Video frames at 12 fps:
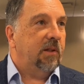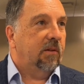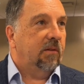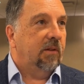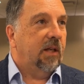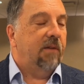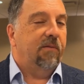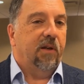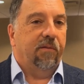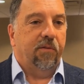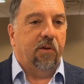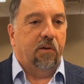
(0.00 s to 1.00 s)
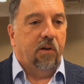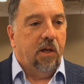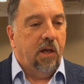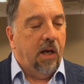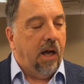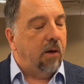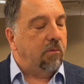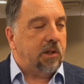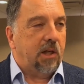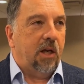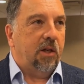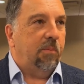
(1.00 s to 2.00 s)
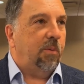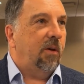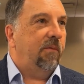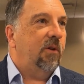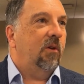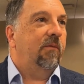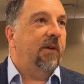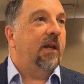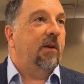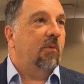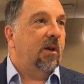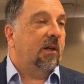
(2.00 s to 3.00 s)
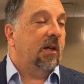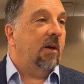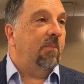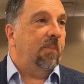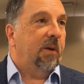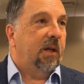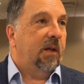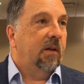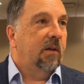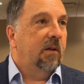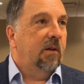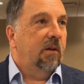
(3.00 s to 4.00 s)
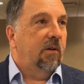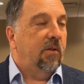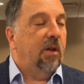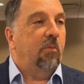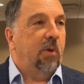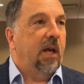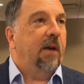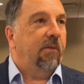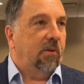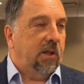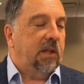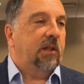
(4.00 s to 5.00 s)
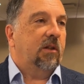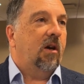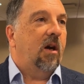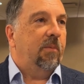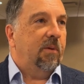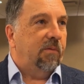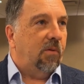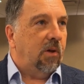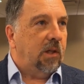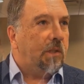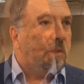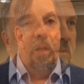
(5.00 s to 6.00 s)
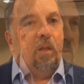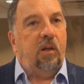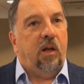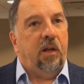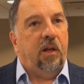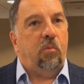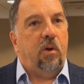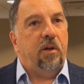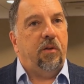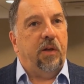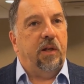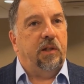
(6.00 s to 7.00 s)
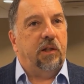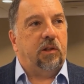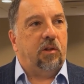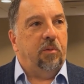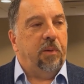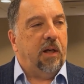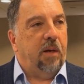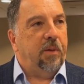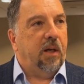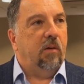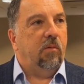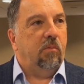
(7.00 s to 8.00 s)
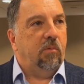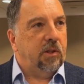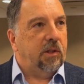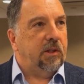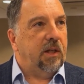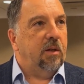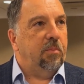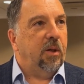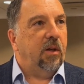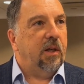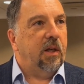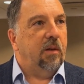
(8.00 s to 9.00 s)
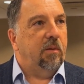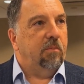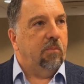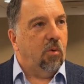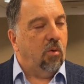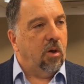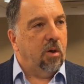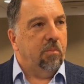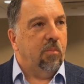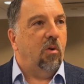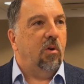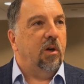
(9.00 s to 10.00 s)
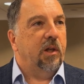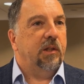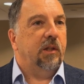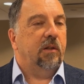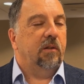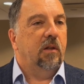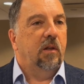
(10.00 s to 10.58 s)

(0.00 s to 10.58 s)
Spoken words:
And even if they're outside the purview of any one company, then we have at least a common voice. I think one of the things that's going to be coming out with sustainability more and more is that